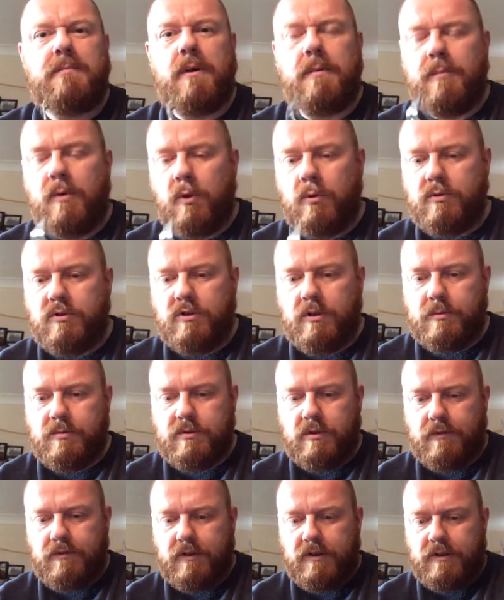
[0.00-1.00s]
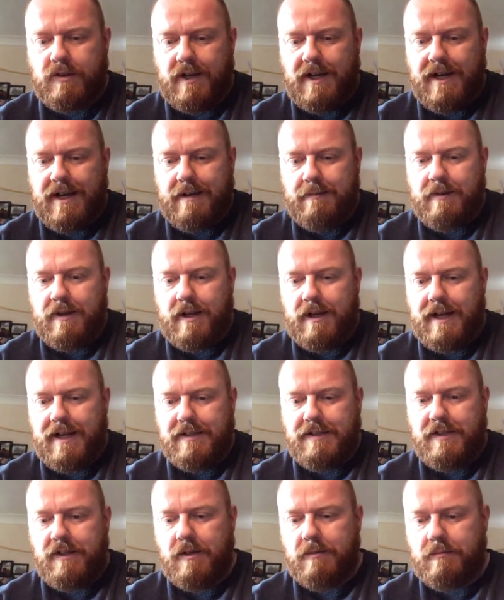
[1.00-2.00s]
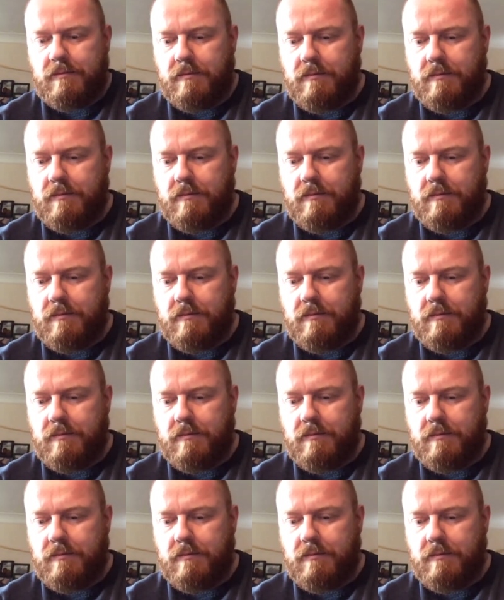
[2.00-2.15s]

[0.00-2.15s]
my bottle tops off because I am collecting them,